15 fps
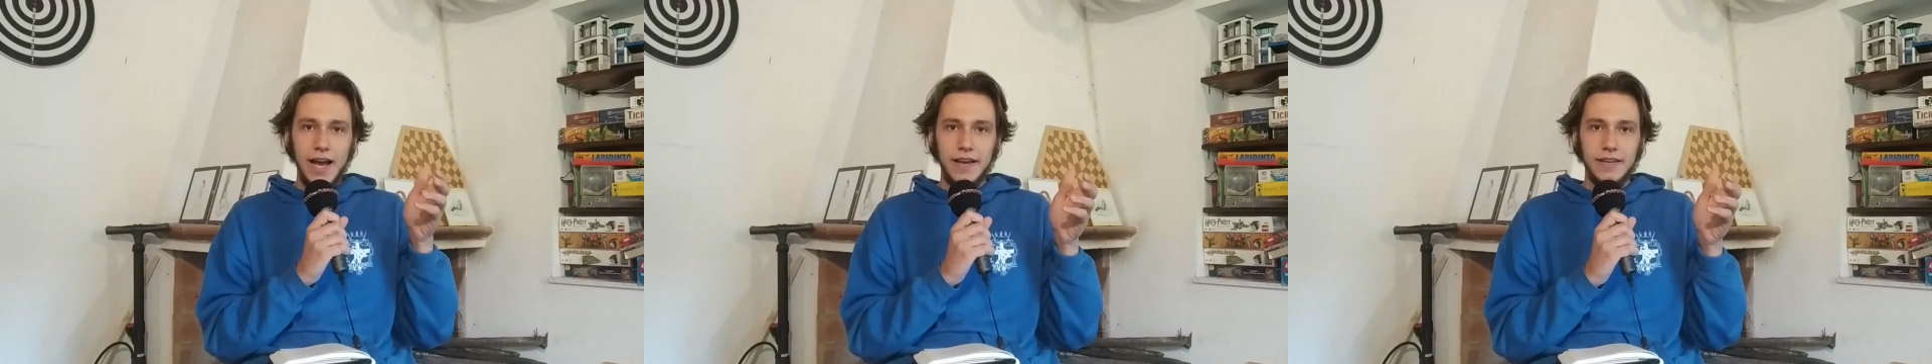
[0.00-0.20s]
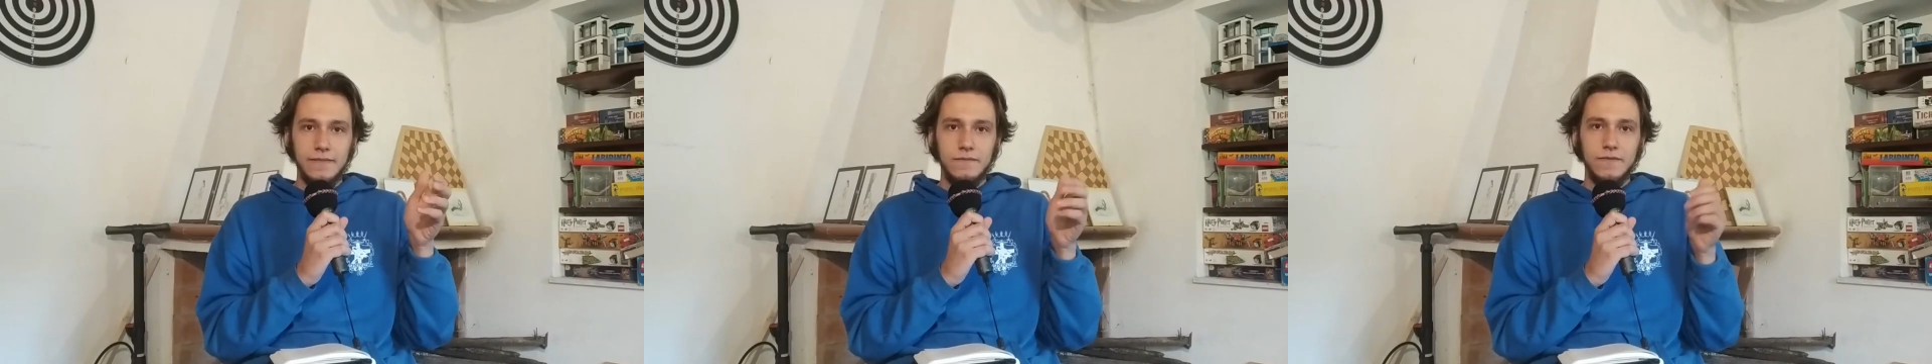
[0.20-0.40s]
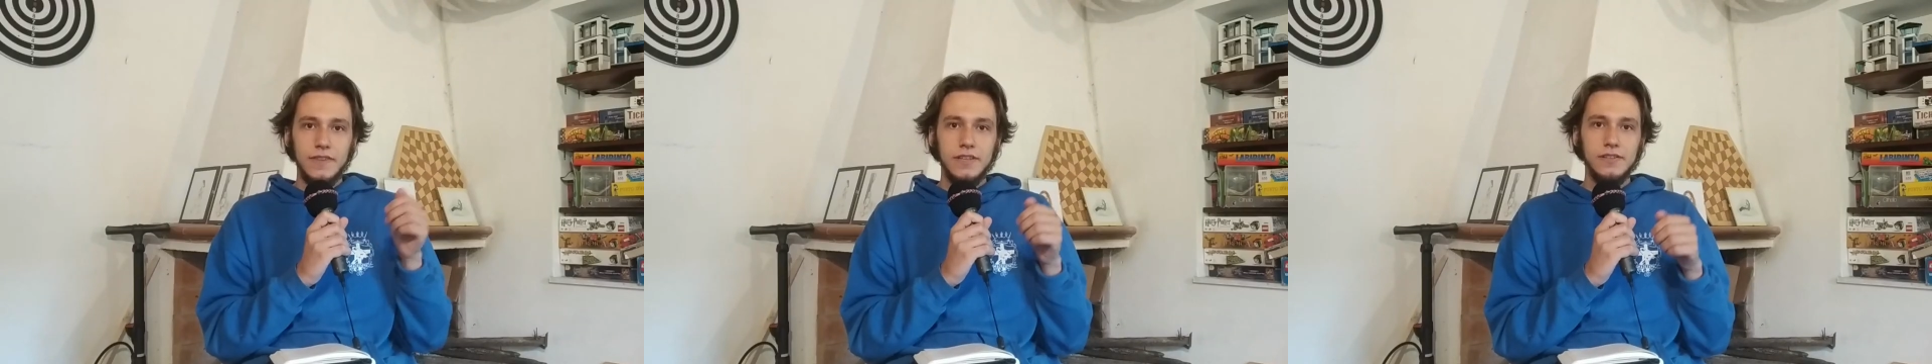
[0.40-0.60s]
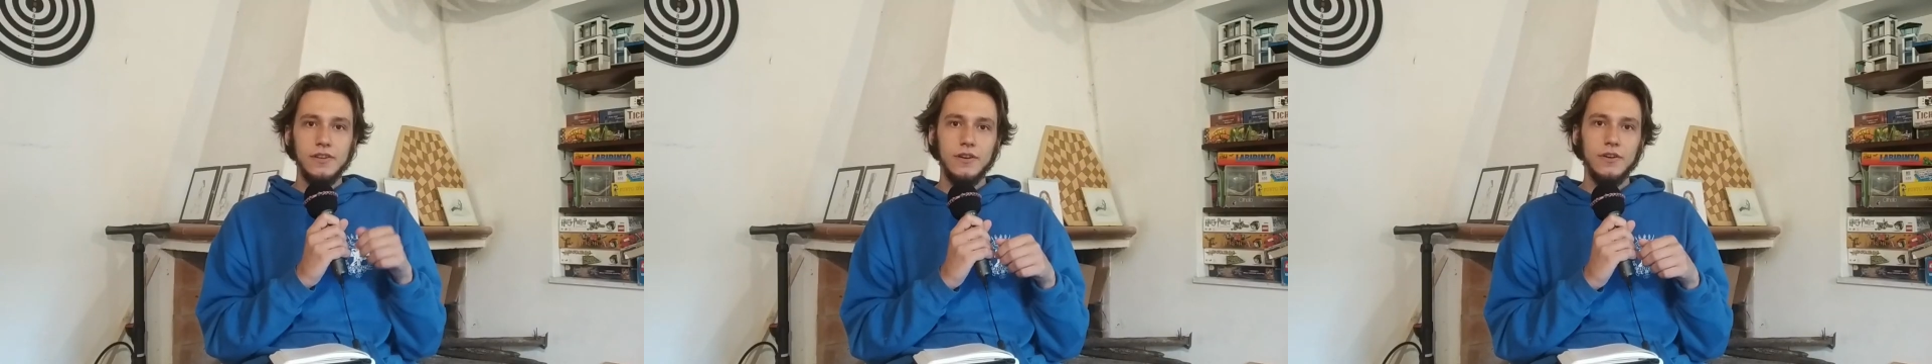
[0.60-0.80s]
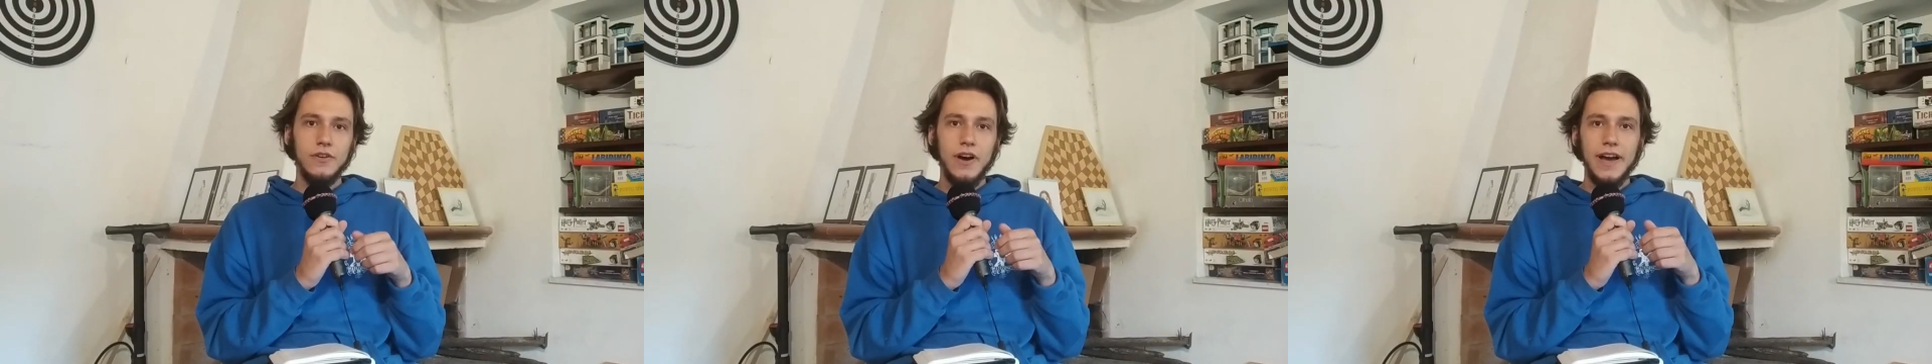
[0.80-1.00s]
Hi,
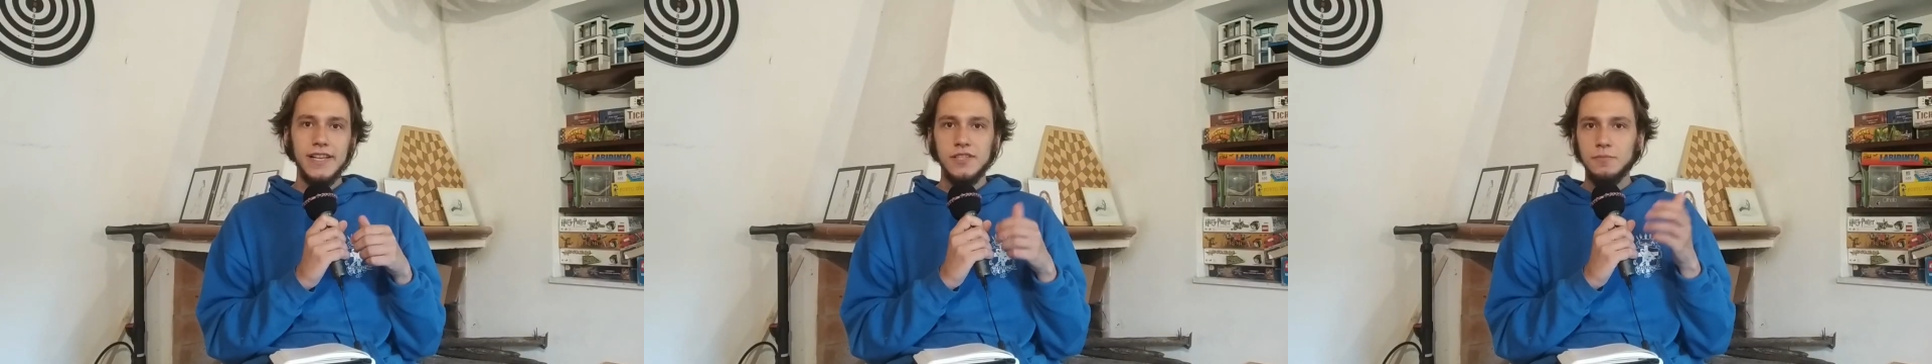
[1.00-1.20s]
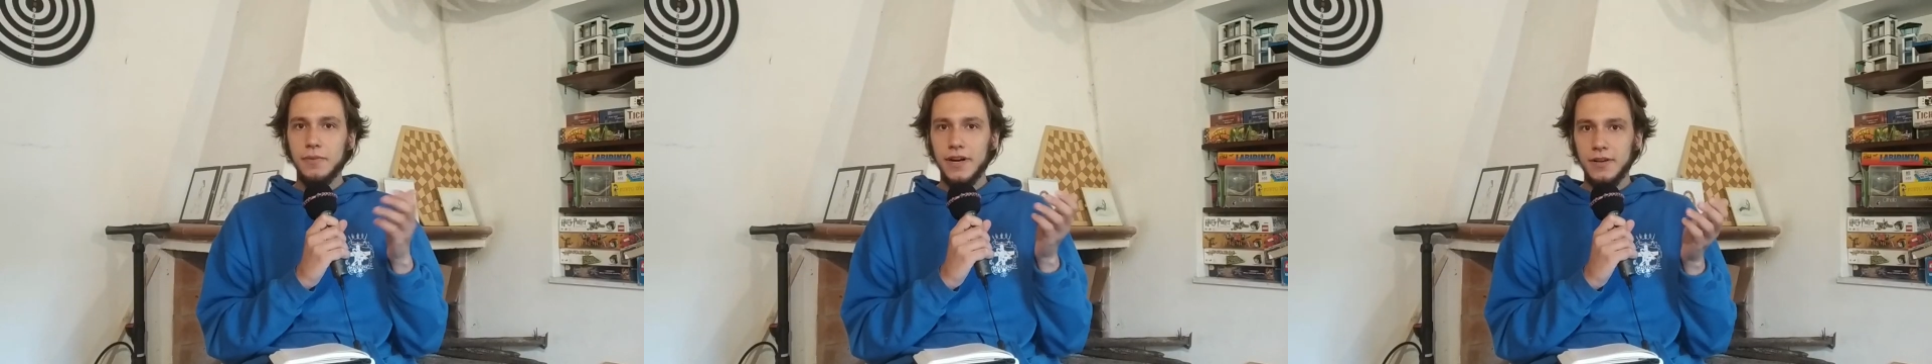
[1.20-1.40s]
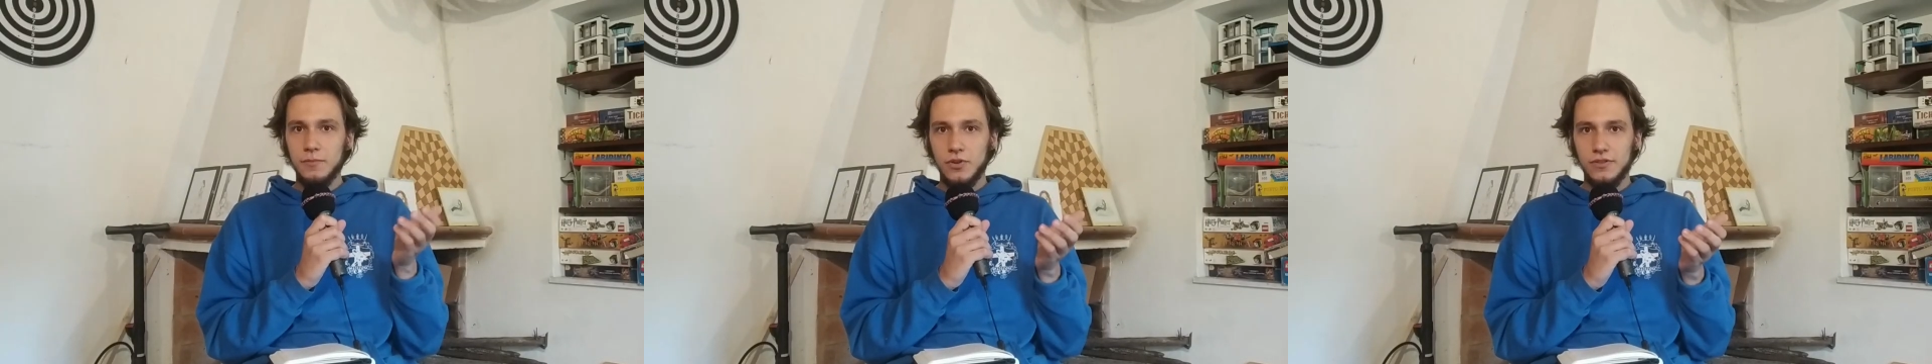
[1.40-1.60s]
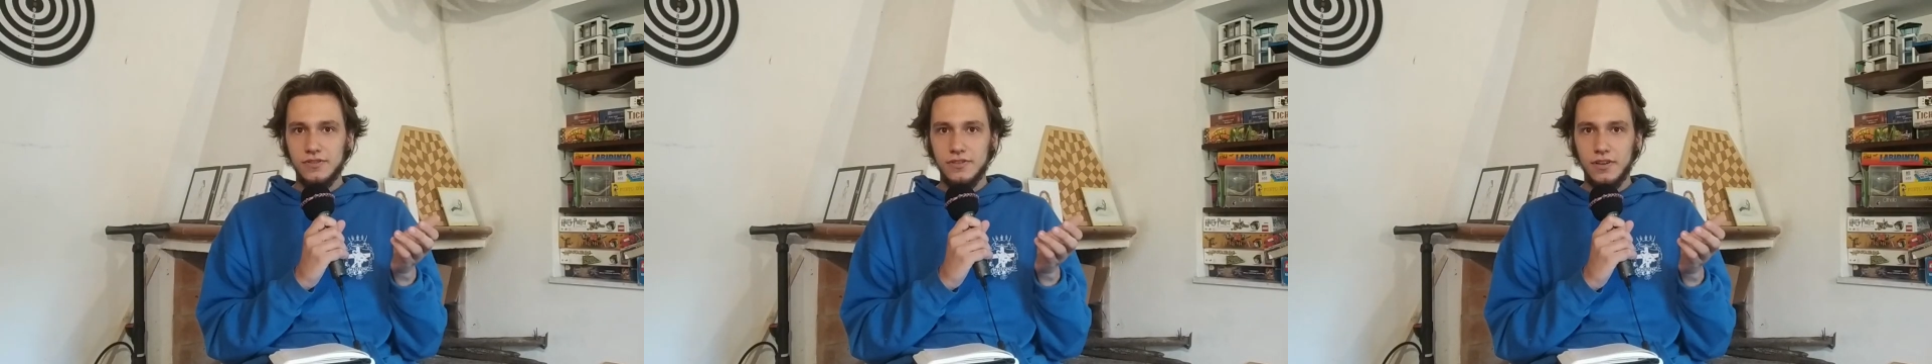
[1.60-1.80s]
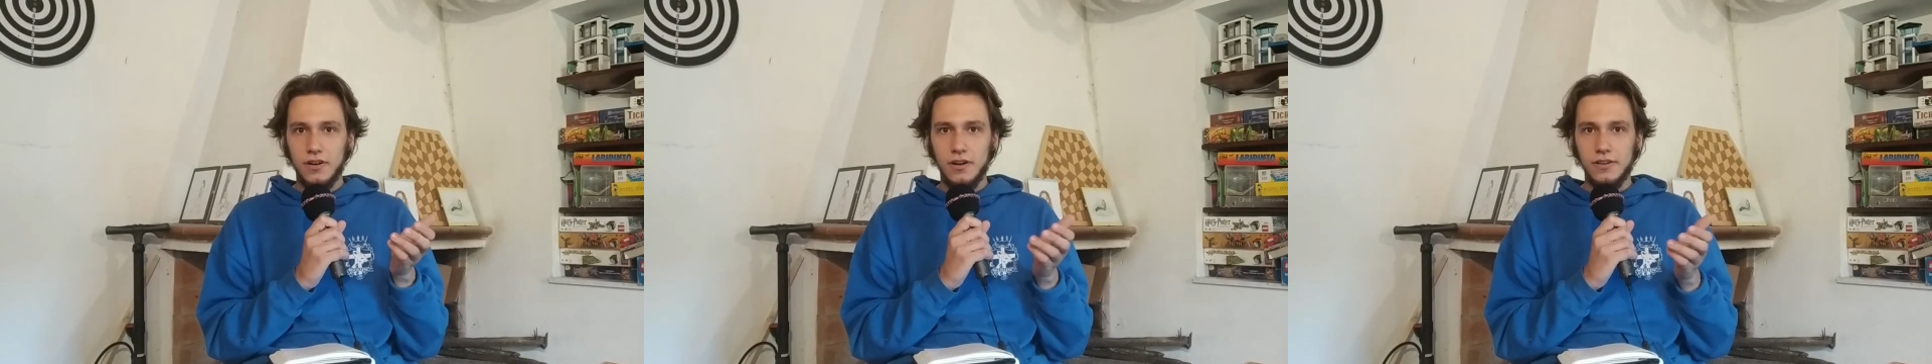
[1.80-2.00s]
so as Pride
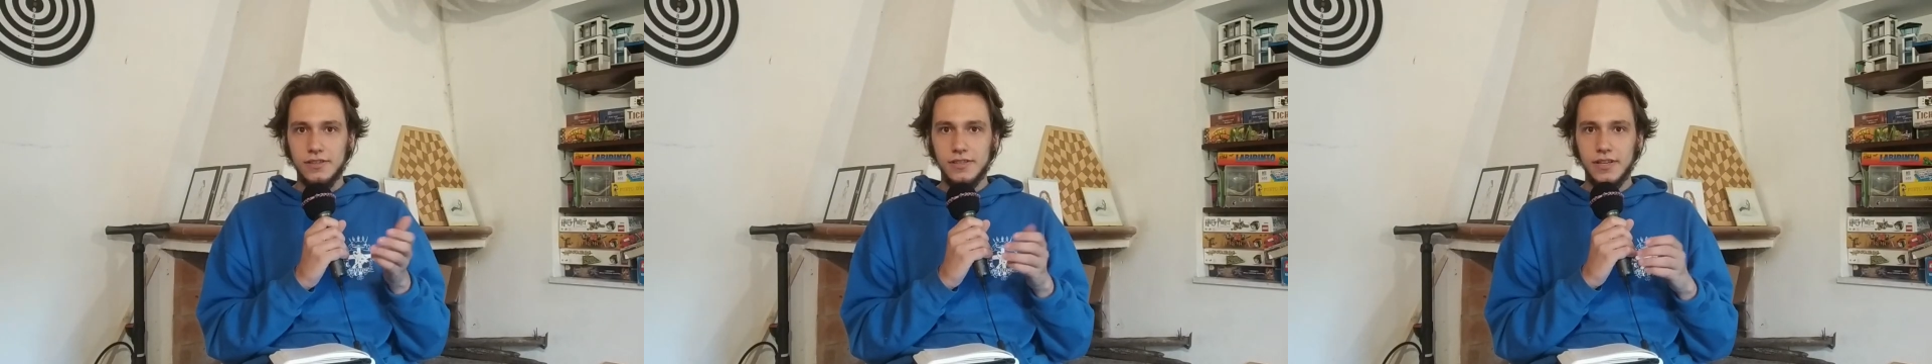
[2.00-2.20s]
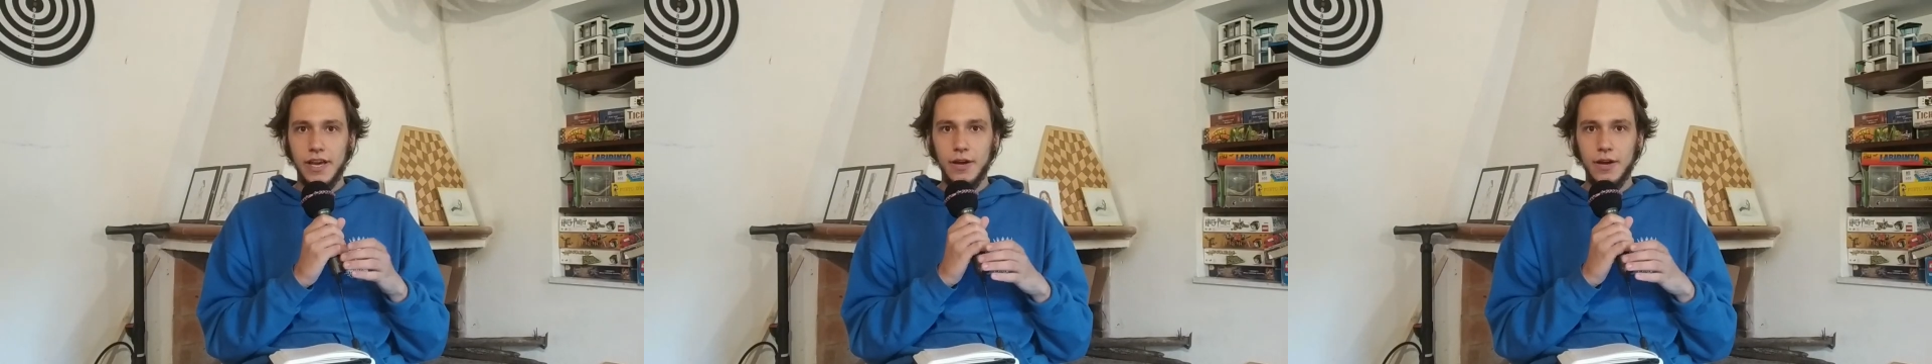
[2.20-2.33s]
Month starts,